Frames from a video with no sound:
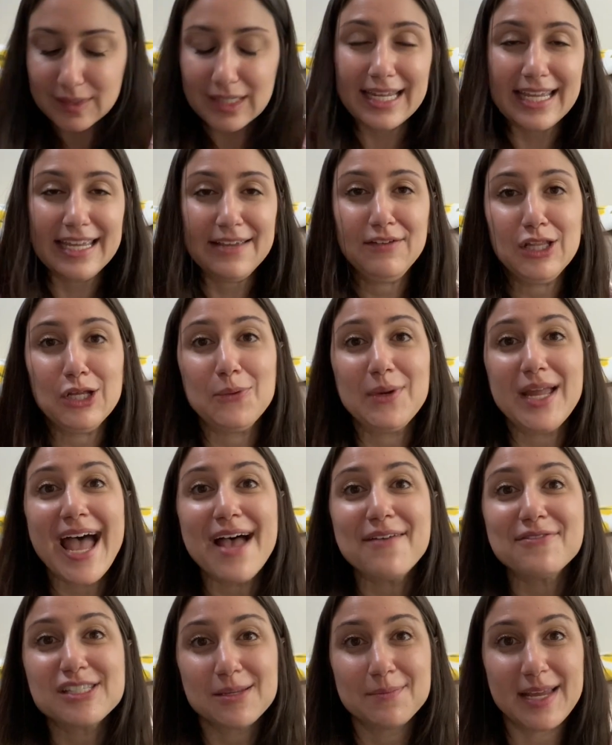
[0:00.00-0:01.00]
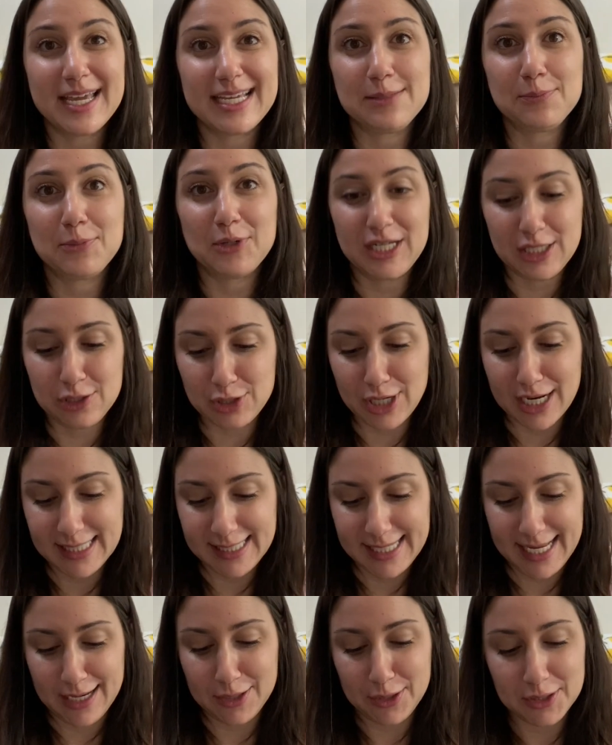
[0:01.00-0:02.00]
Even though we have some nice pretty dress
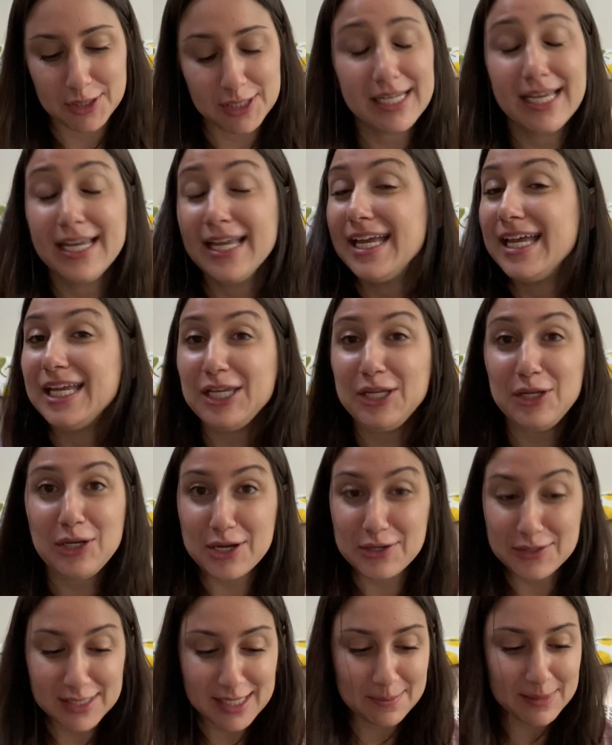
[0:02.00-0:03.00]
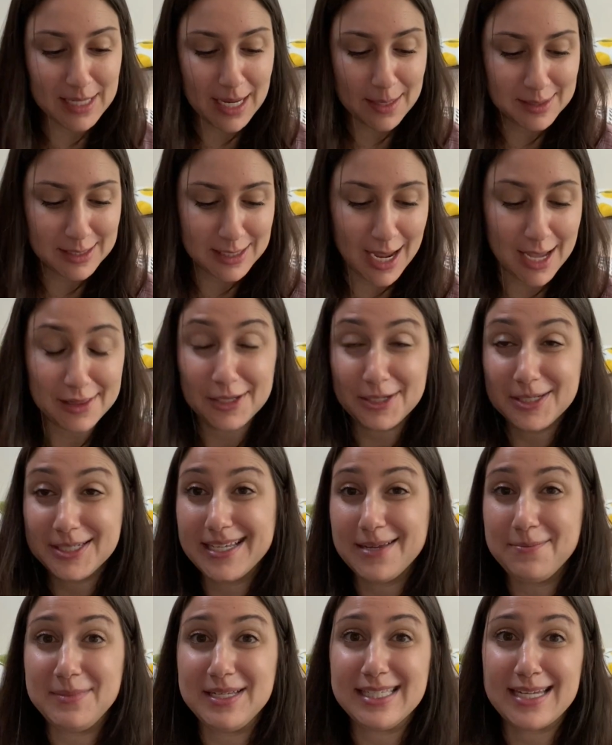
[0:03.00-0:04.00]
sandals, you know, sometimes toddlers
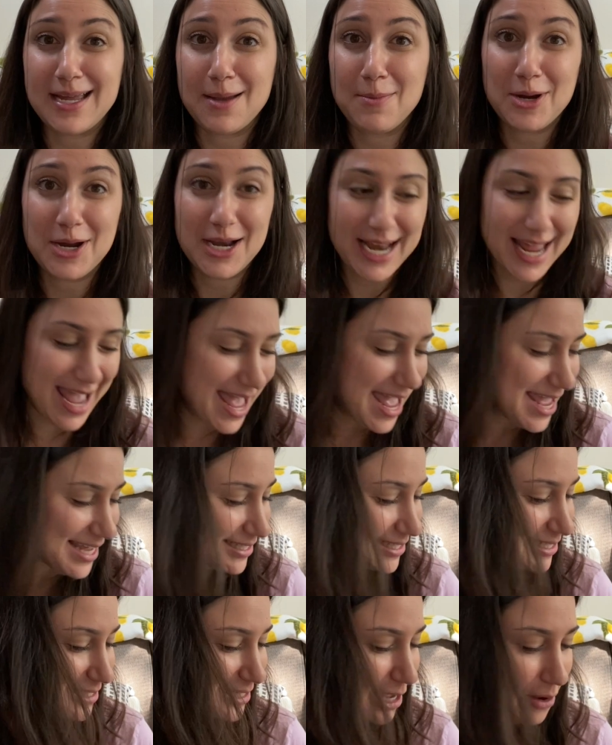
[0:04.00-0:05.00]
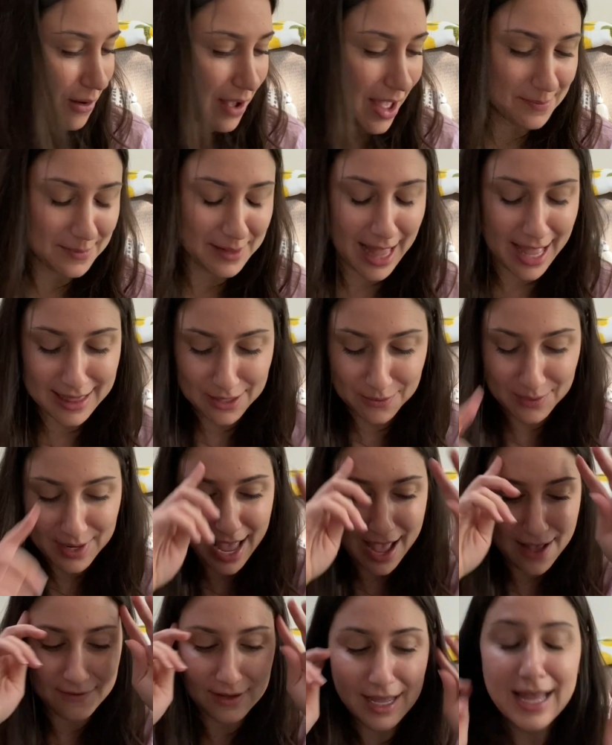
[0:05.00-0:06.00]
can be stubborn. And so I'm glad that we
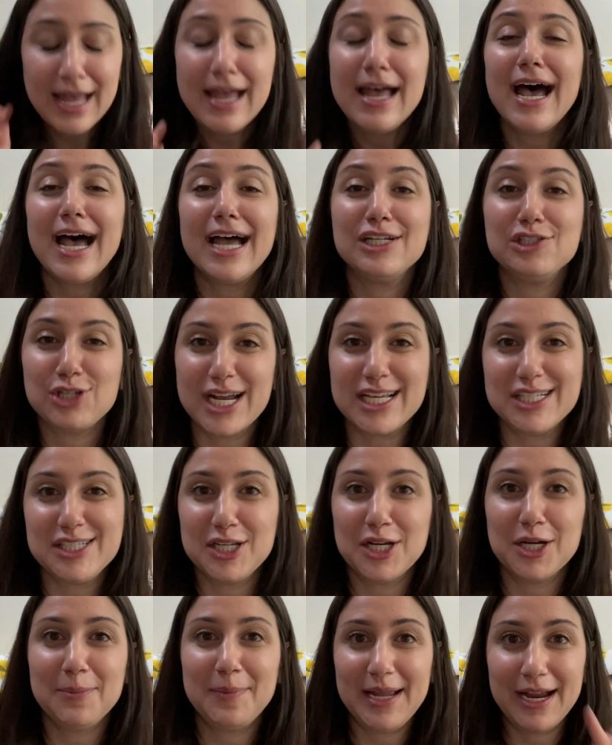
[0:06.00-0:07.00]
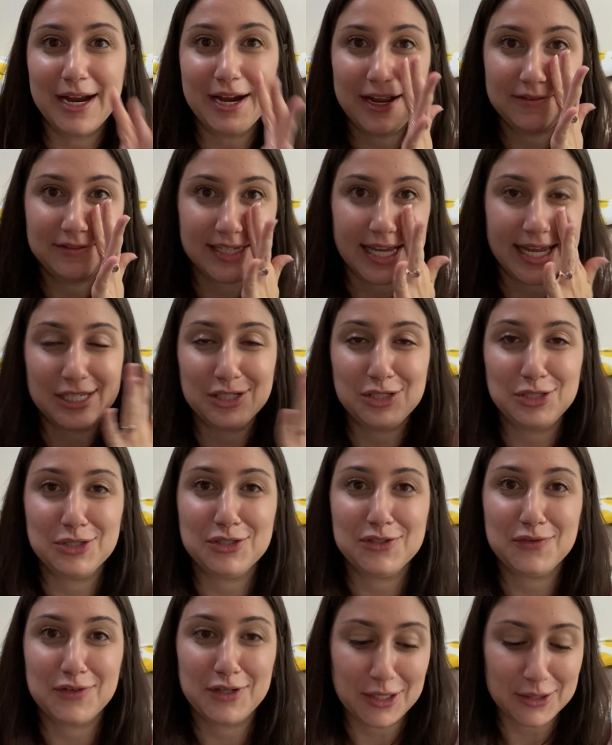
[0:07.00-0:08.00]
have a dressier pair of tennis
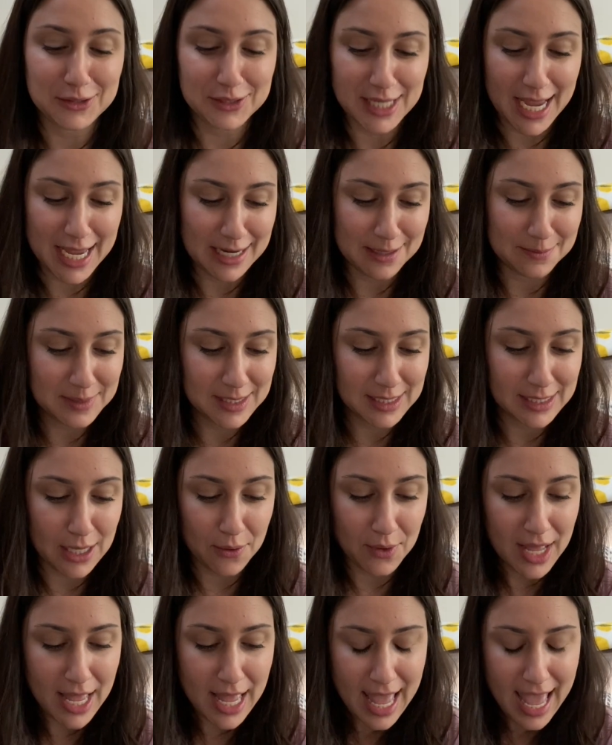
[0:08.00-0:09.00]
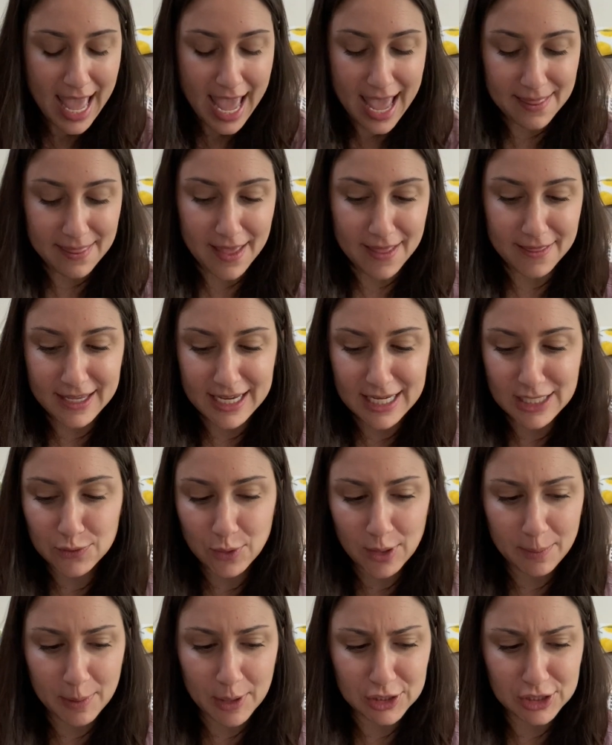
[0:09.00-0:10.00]
shoes for those items. So, and then these
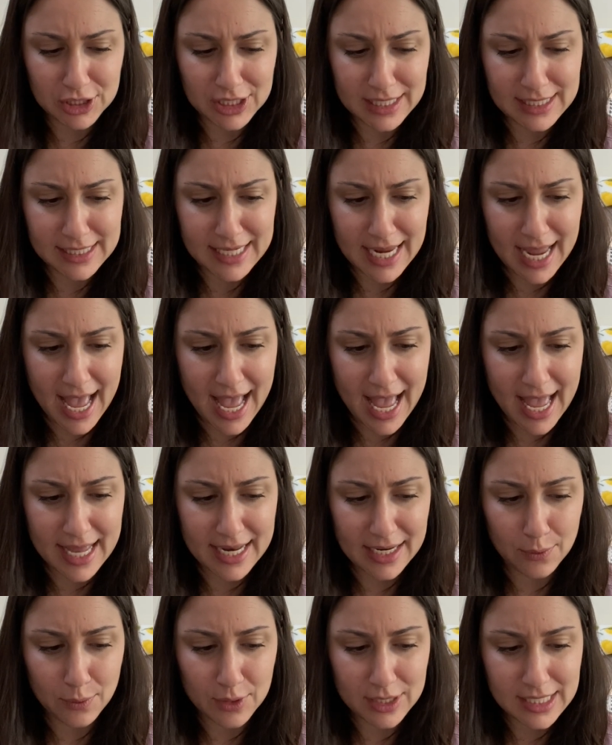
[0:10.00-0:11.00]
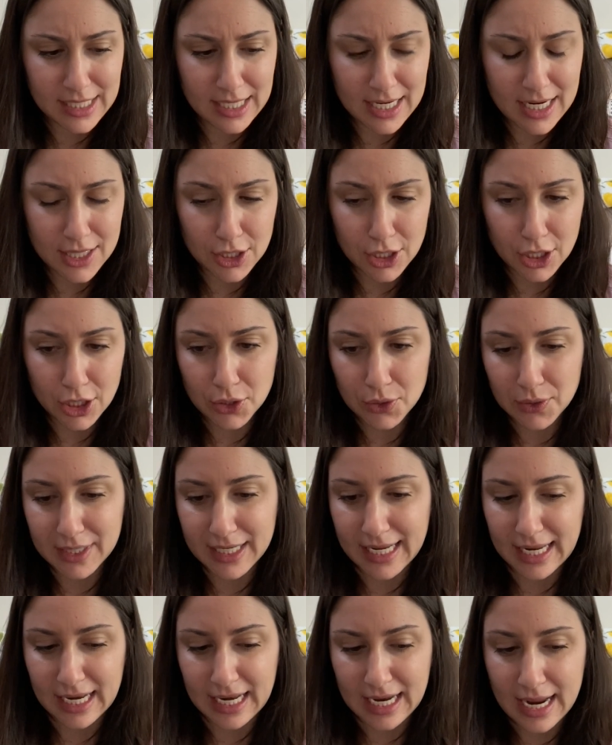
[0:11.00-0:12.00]
were purchased at, it wasn't another
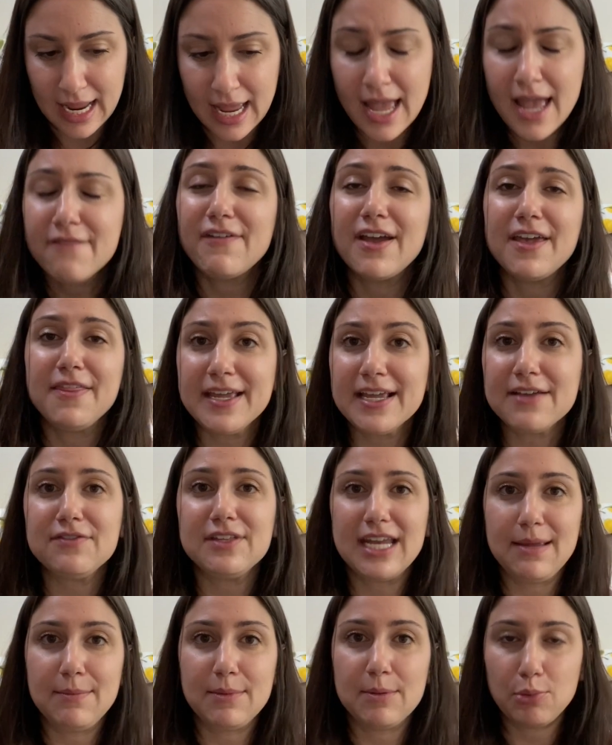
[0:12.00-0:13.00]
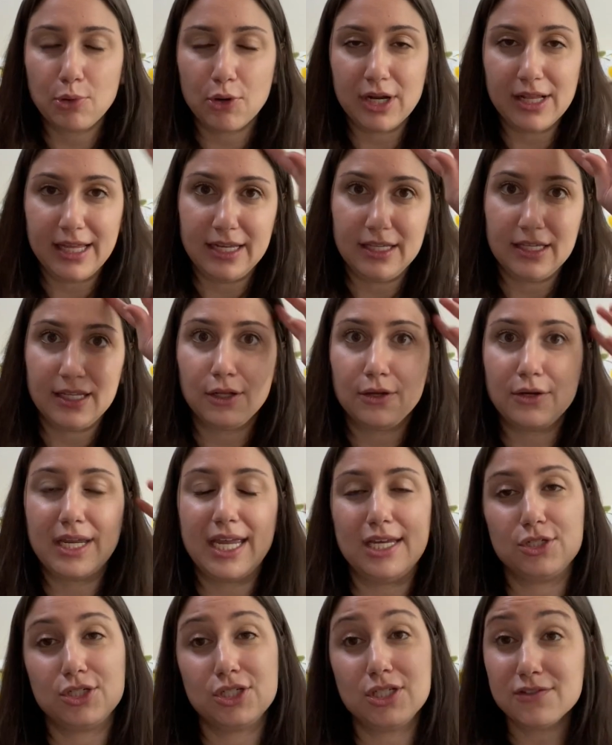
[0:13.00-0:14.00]
Hootenanny, but I think of the name in Portland and the
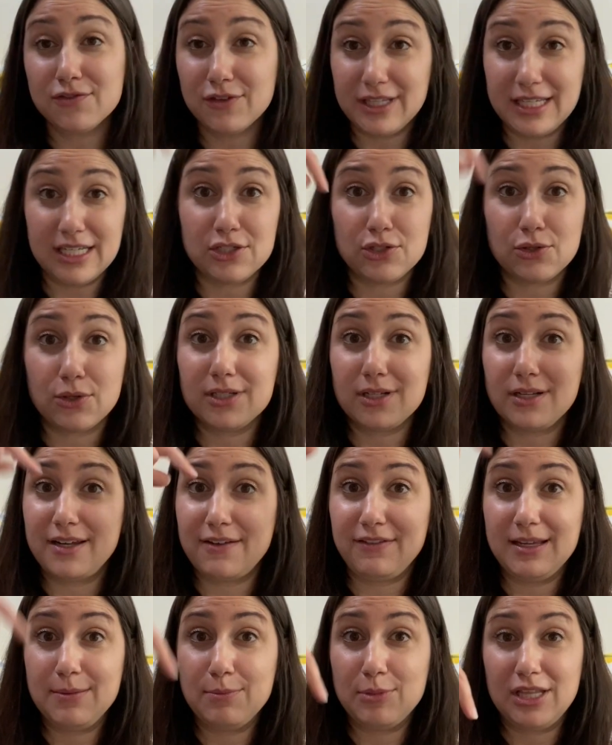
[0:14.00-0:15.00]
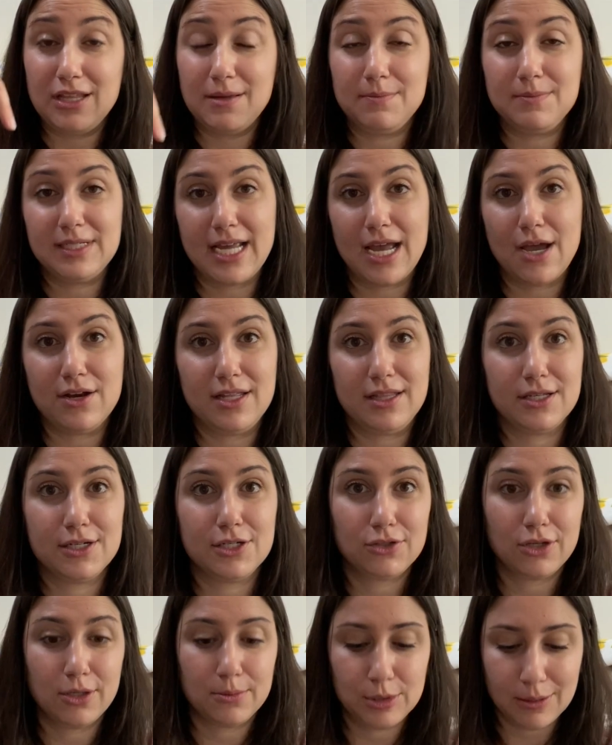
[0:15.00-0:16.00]
locations for these stores. I'll definitely put them down in the
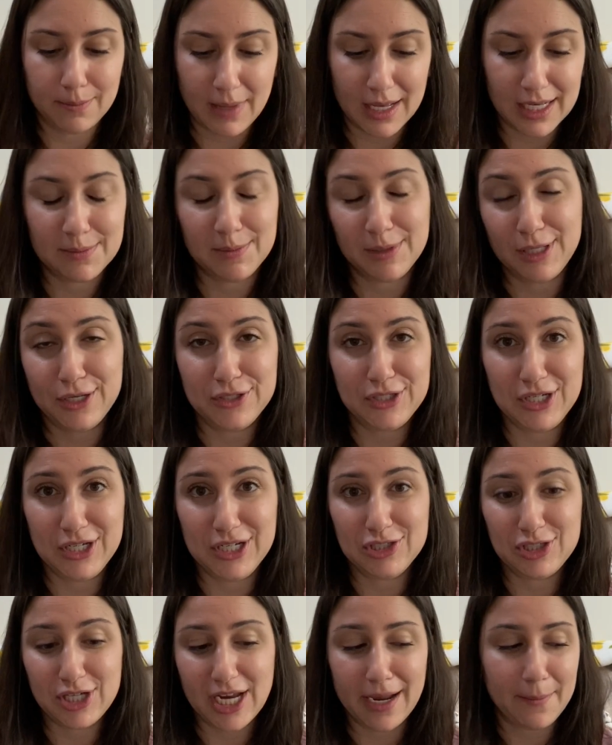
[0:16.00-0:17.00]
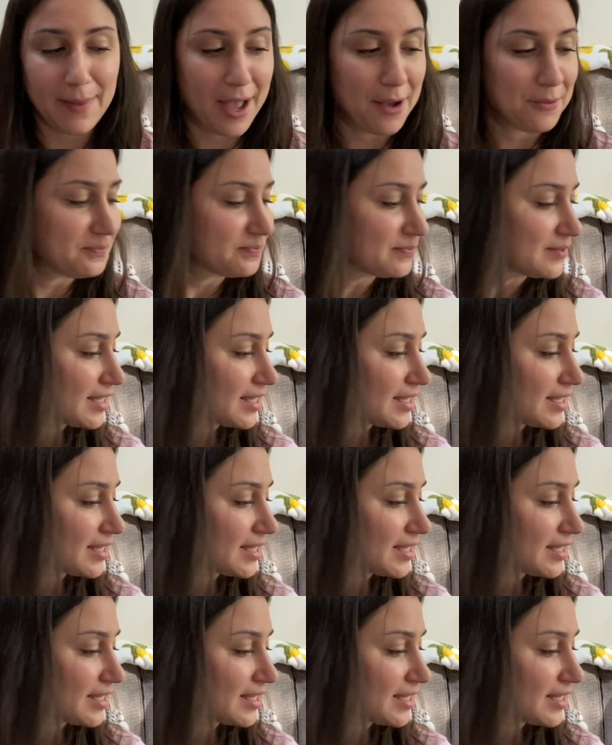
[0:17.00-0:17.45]
description box below so you can check them out.